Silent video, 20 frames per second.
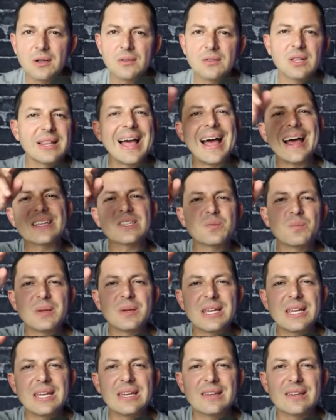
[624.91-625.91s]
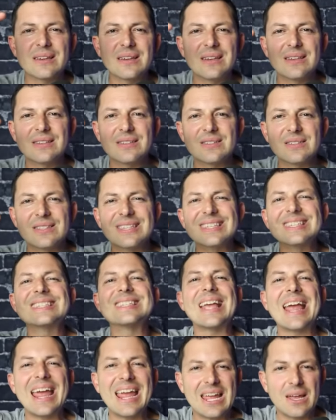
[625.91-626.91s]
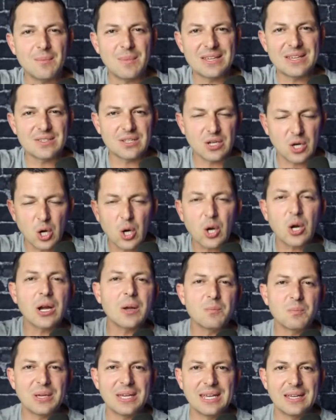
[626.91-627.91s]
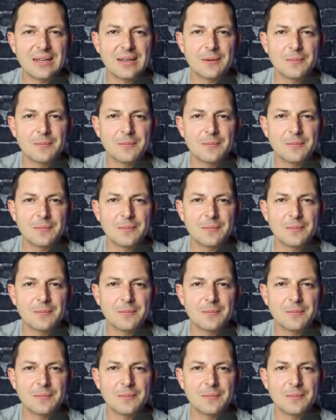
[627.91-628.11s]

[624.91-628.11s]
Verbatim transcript: The last peak is the same as the current peak,